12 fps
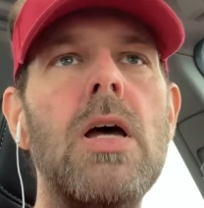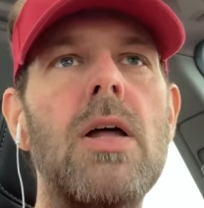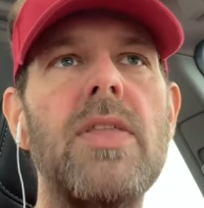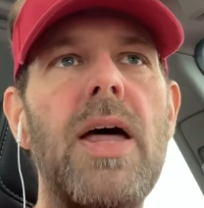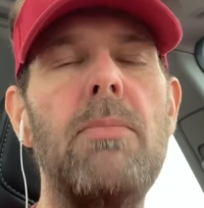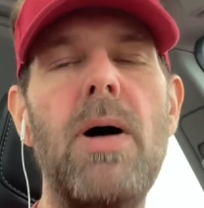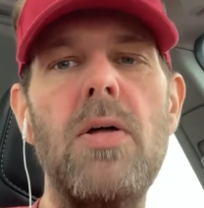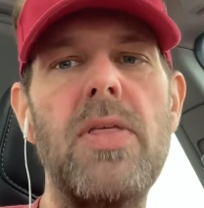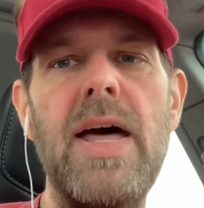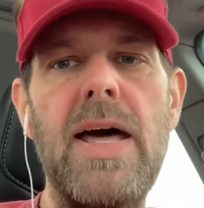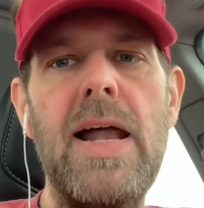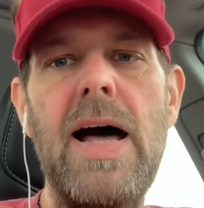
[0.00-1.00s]
they both
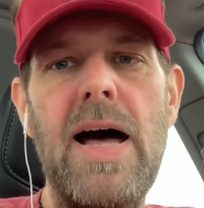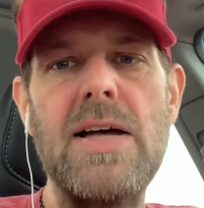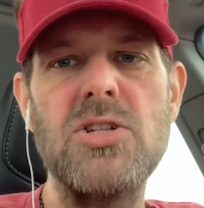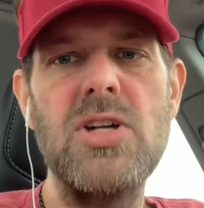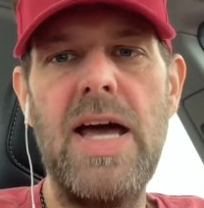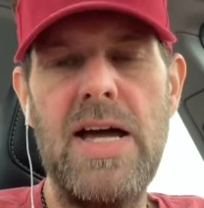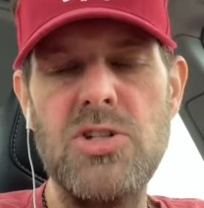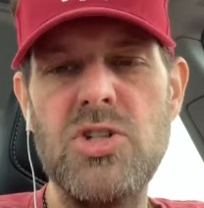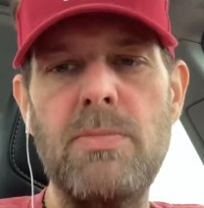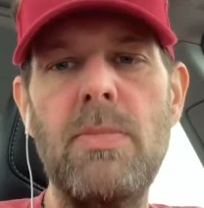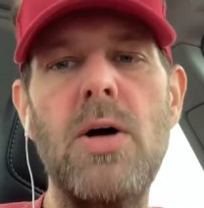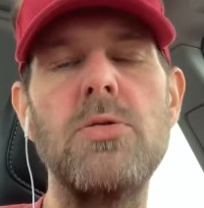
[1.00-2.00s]
had
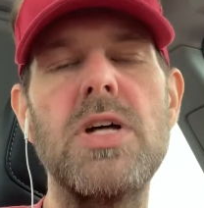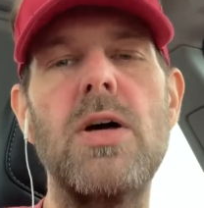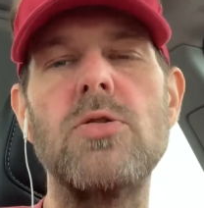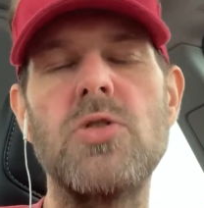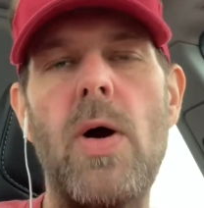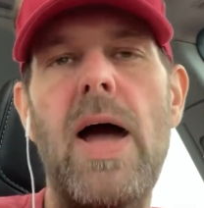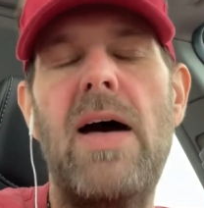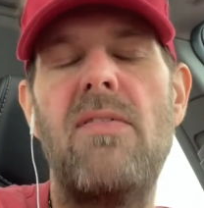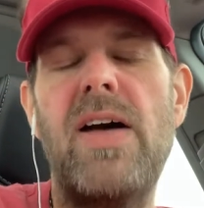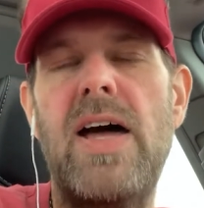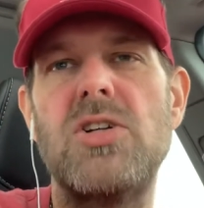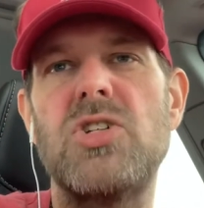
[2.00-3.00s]
Hashimoto's or have
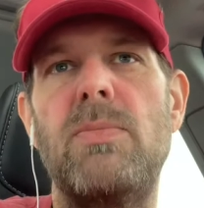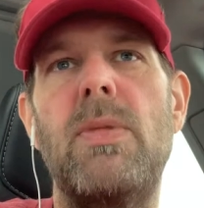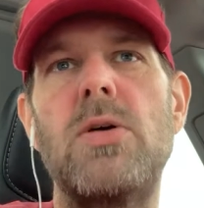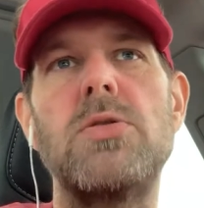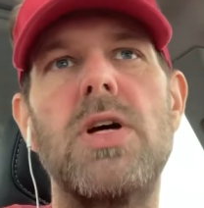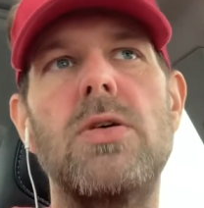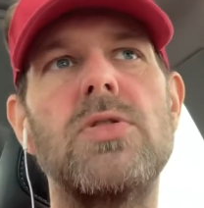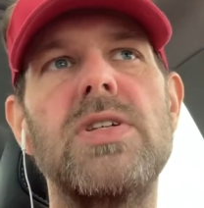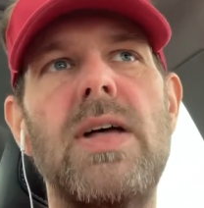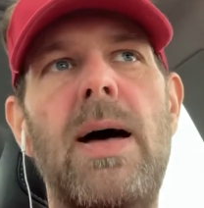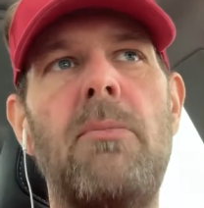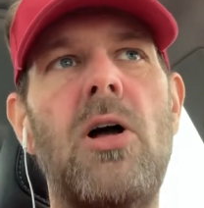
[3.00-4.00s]
Hashimoto's.
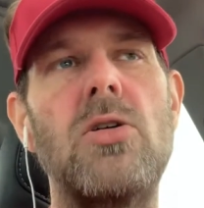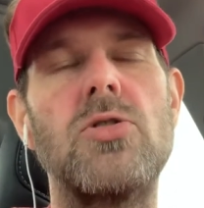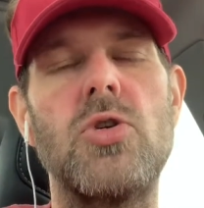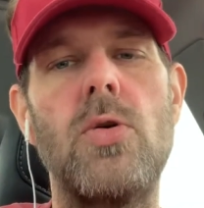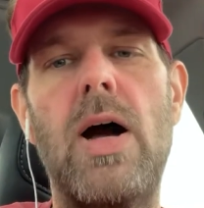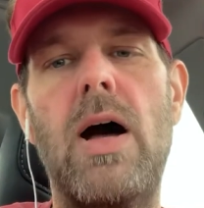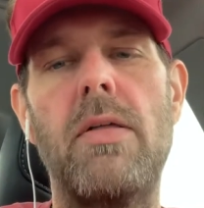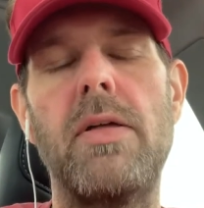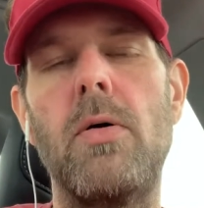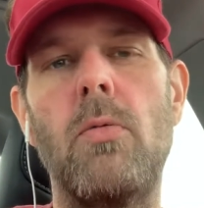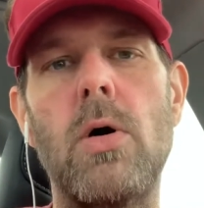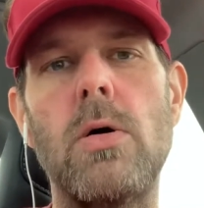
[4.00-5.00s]
I'm not sure how
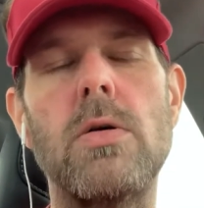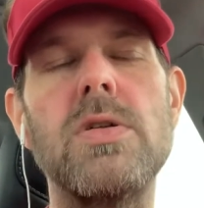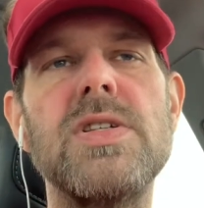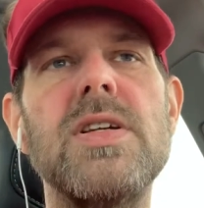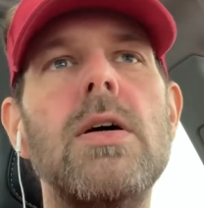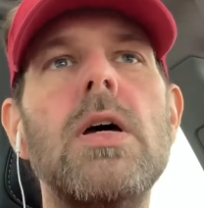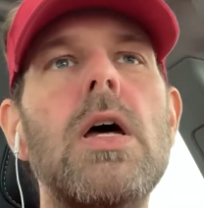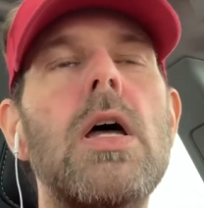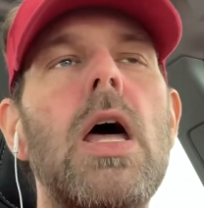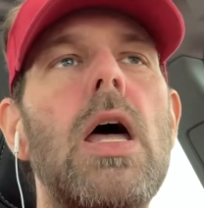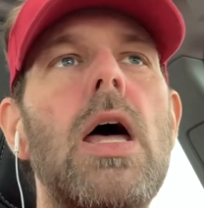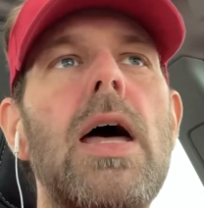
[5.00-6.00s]
that works.
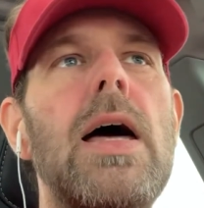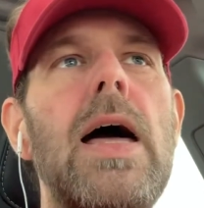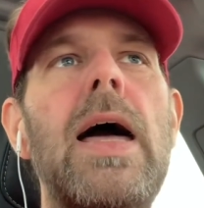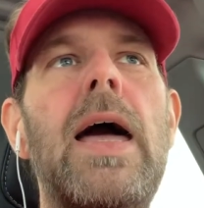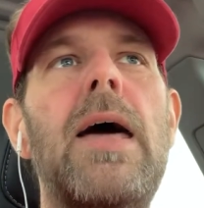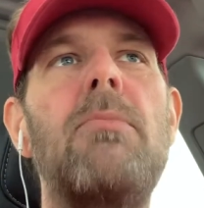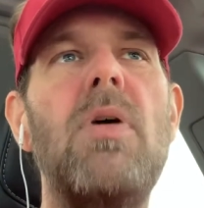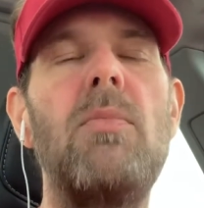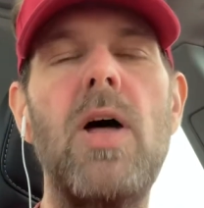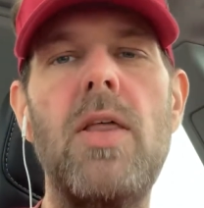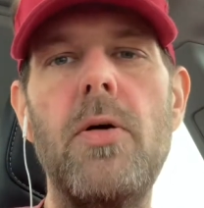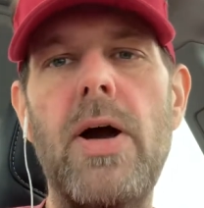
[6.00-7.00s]
And my
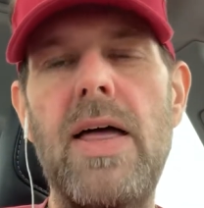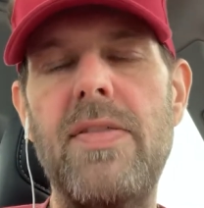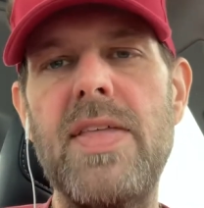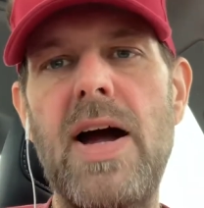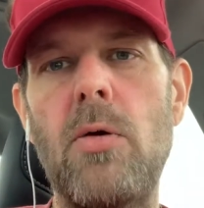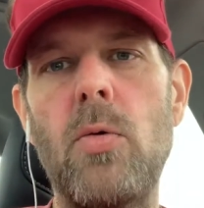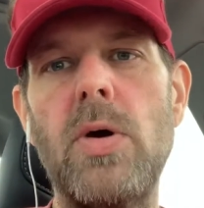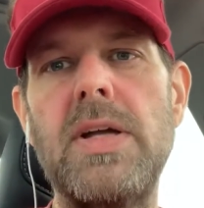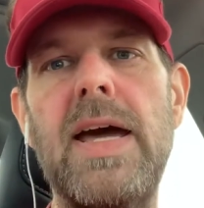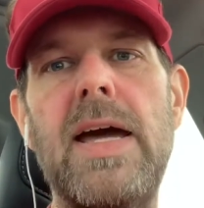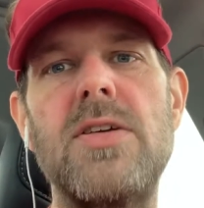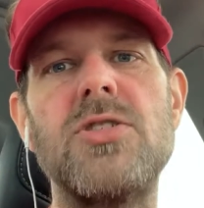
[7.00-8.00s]
mother had thyroid
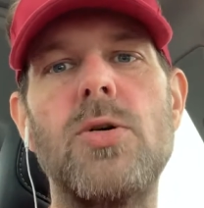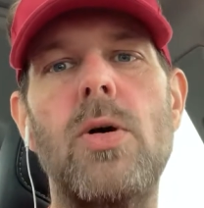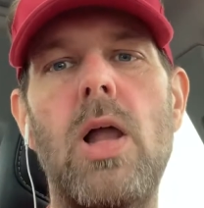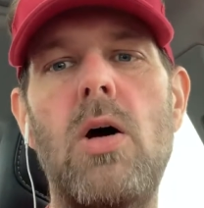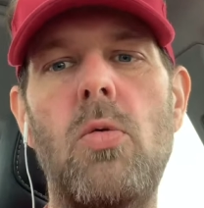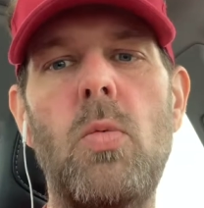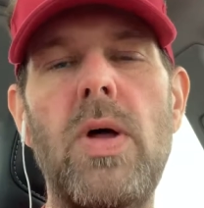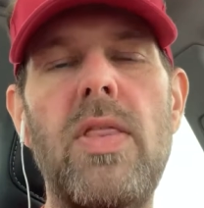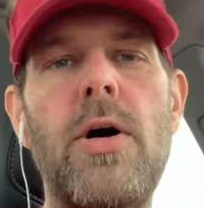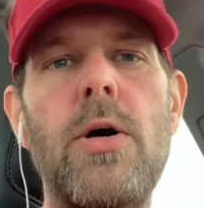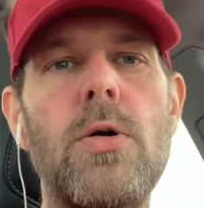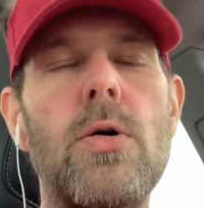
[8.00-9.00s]
cancer along with
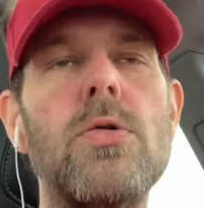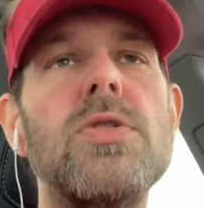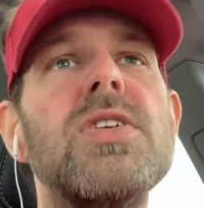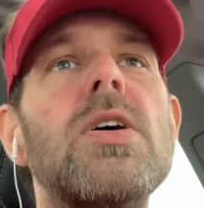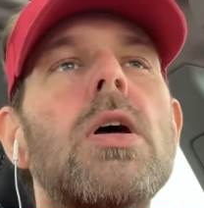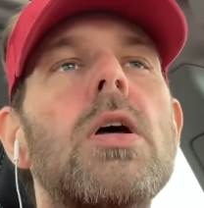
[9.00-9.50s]
hers.